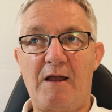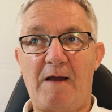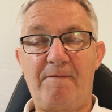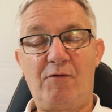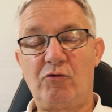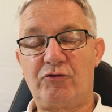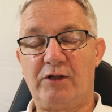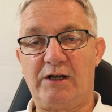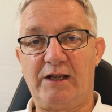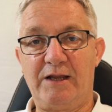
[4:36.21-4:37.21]

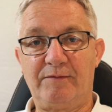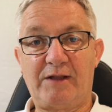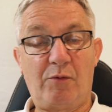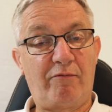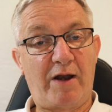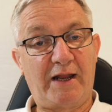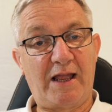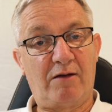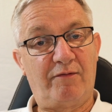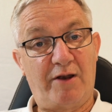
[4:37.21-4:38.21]
Unfortunately, they were running
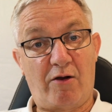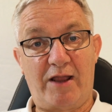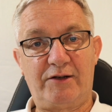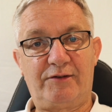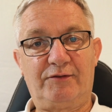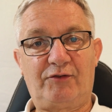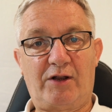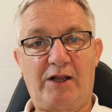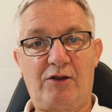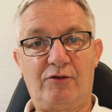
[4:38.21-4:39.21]
out of light, so
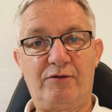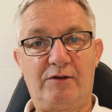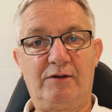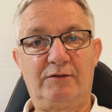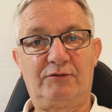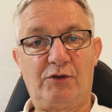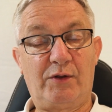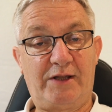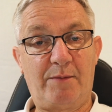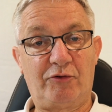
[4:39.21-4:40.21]
they couldn't do a
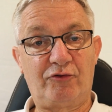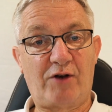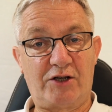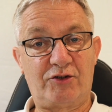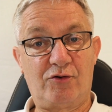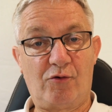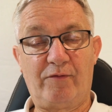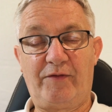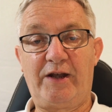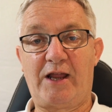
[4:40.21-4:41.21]
demonstration or
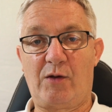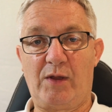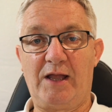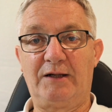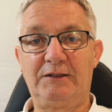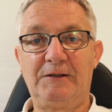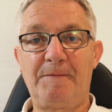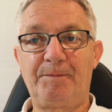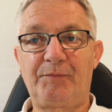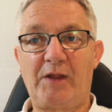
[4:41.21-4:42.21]
video it,
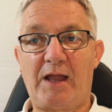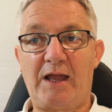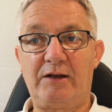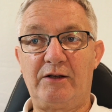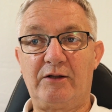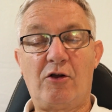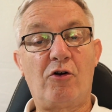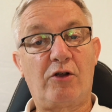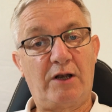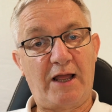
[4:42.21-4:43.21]
and the
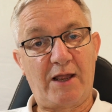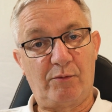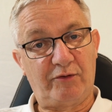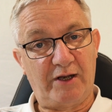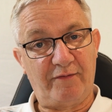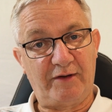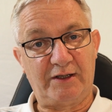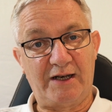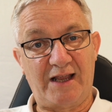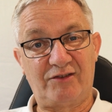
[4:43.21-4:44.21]
Hokulea was leaving
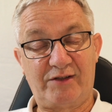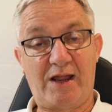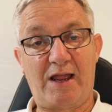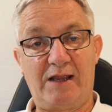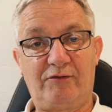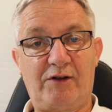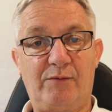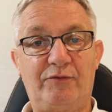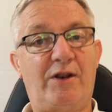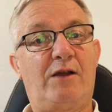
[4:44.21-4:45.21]
the next day, so there
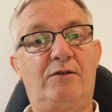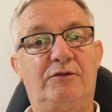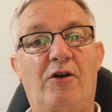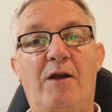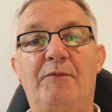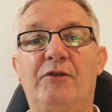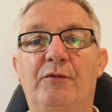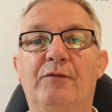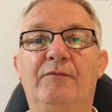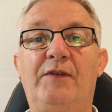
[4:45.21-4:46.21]
was no time
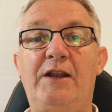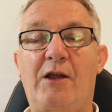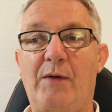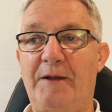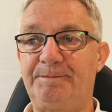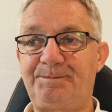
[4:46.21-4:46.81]
to video it.